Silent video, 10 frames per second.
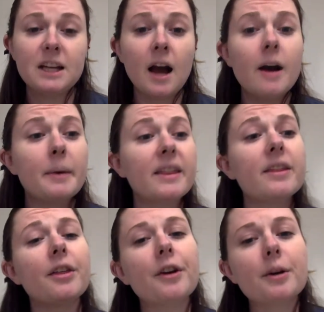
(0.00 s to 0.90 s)
and then
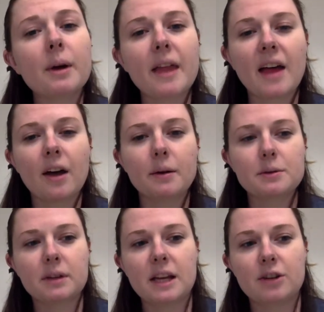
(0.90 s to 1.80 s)
the third one that I thought
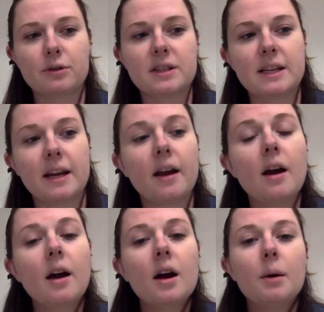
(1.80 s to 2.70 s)
was really interesting
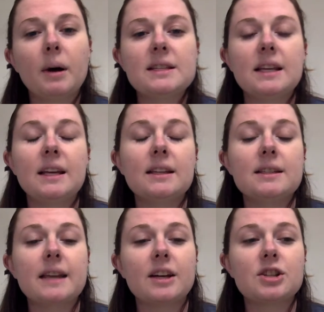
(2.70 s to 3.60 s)
was in
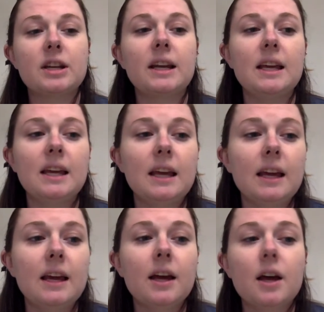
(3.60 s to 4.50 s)
Section
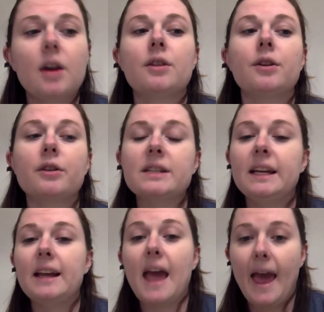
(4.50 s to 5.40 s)

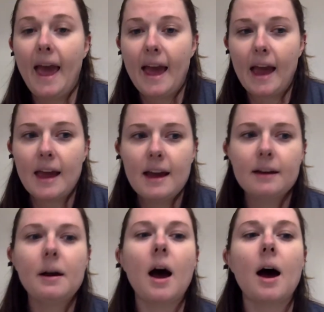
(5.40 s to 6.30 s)
E13A,
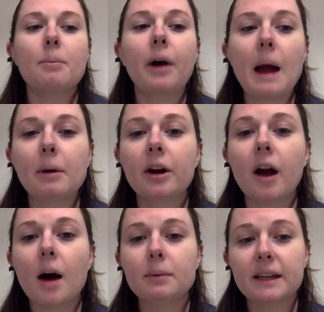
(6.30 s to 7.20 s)
primary
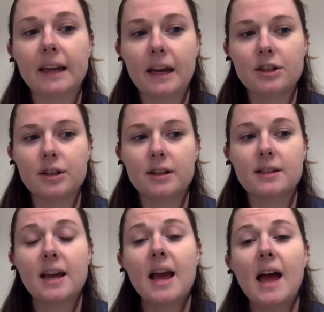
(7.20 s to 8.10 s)

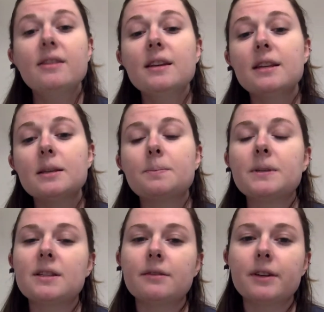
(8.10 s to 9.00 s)
obligations. And this is
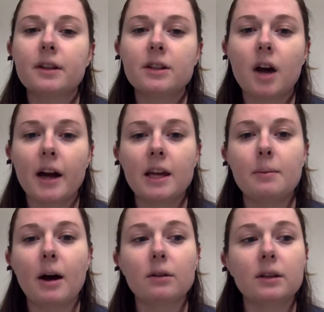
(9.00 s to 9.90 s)
specifically talking
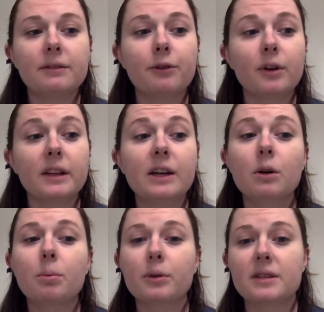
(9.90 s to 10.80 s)
about for
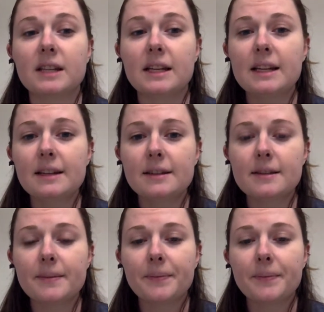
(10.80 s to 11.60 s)
legal proceedings.